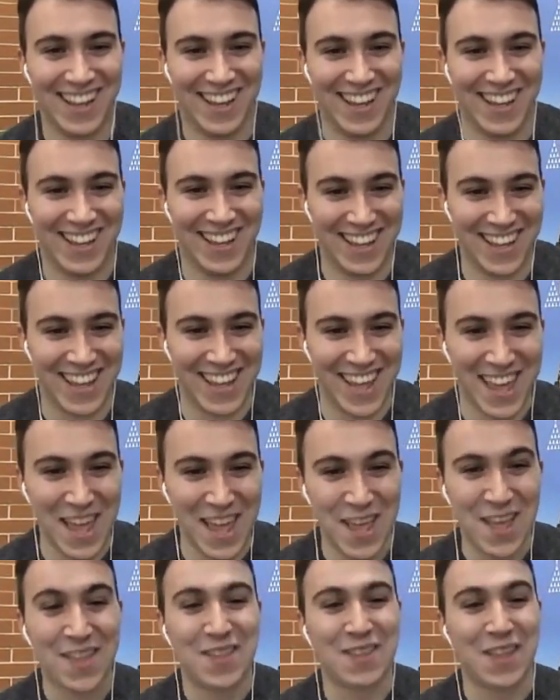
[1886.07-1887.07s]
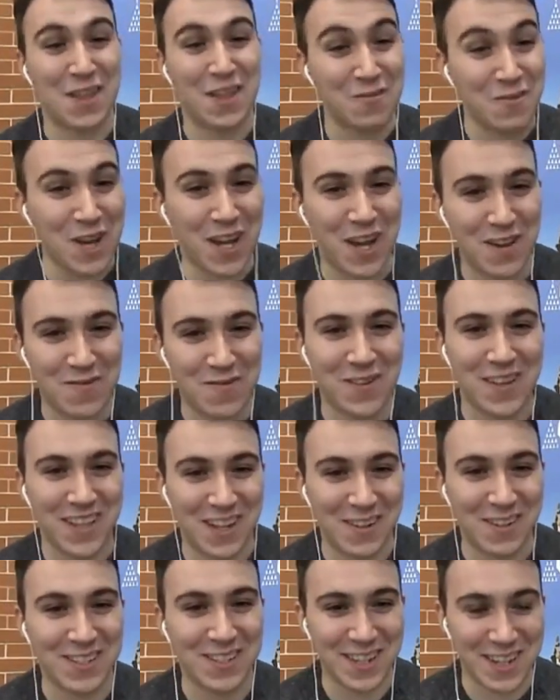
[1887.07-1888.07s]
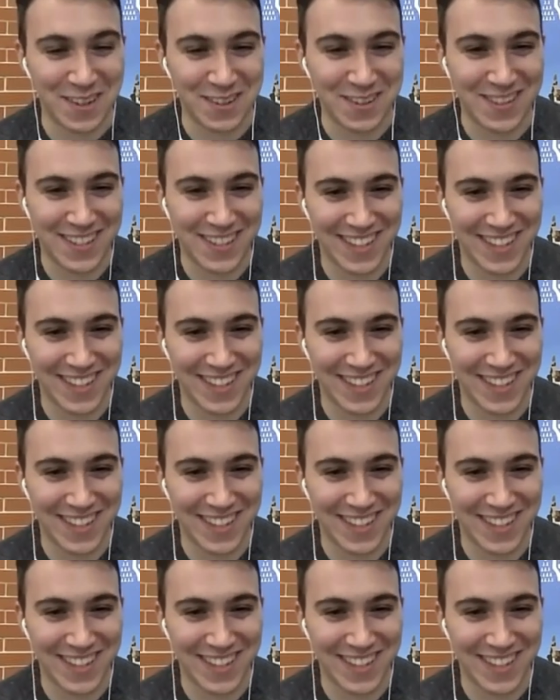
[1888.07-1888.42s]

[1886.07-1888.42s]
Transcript: Yeah, exactly. That we have built ourselves.